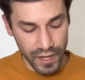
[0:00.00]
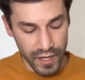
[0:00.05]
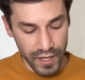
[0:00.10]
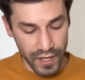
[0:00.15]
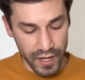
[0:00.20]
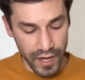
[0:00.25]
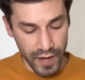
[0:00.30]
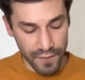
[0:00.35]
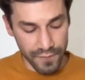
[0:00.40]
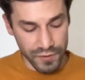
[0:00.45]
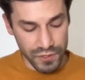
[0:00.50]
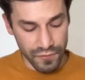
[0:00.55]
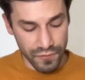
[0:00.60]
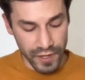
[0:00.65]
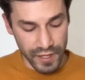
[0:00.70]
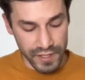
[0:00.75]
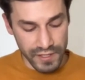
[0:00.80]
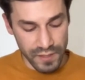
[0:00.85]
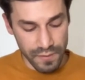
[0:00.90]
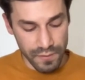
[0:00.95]
In an effort to
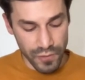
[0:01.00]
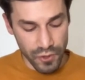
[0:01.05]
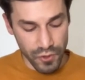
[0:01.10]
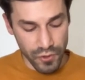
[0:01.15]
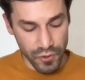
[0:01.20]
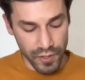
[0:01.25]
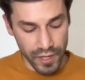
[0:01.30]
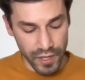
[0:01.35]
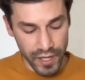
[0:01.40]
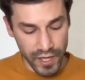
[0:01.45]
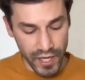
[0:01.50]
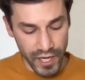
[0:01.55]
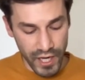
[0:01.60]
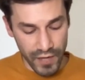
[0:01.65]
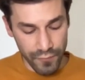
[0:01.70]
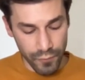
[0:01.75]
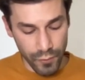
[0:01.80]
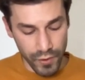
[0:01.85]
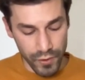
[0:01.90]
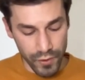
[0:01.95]
raise the mood,
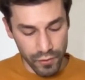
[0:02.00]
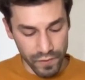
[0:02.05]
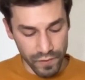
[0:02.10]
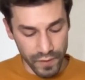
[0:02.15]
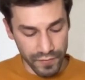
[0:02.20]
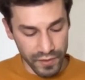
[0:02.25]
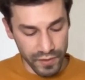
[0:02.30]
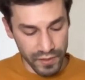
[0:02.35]
everyone who lived